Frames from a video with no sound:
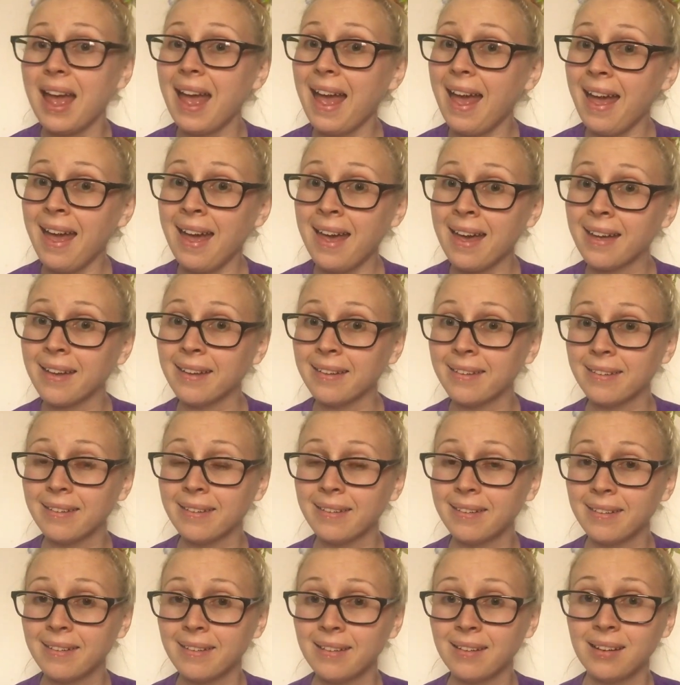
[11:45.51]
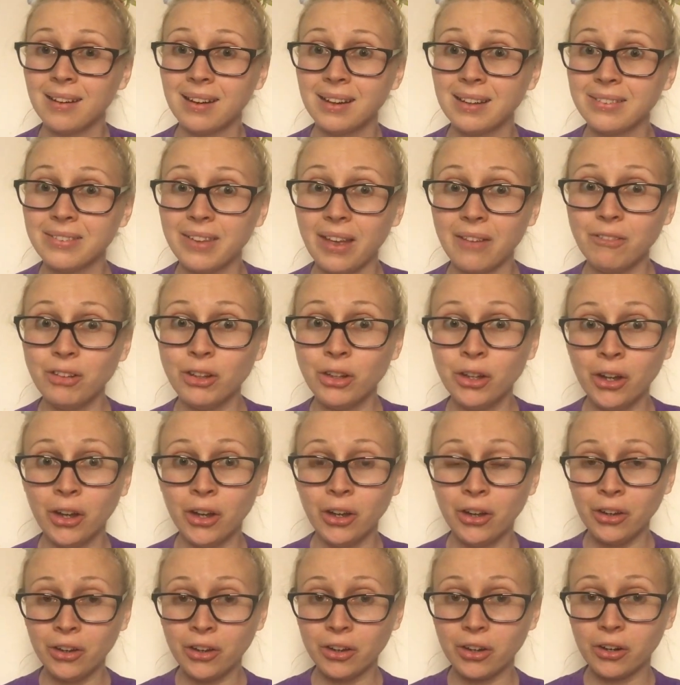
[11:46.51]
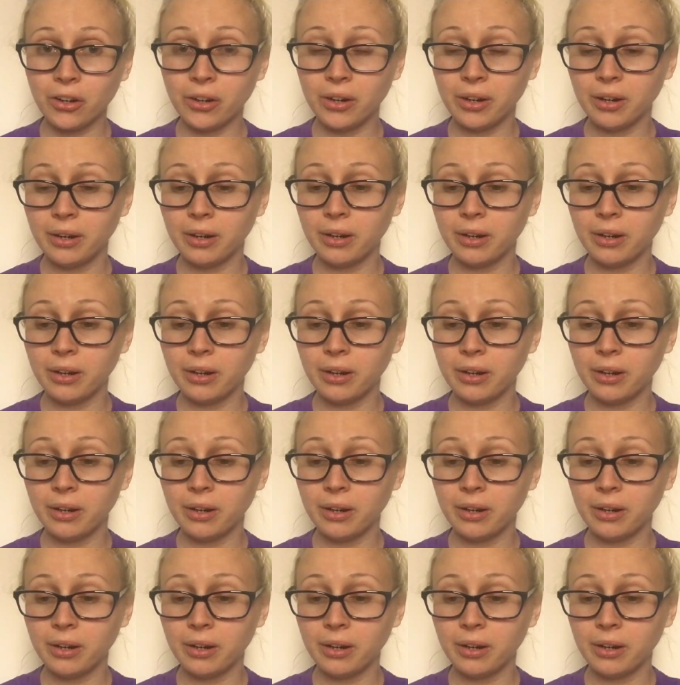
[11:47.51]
E? Let's have a look.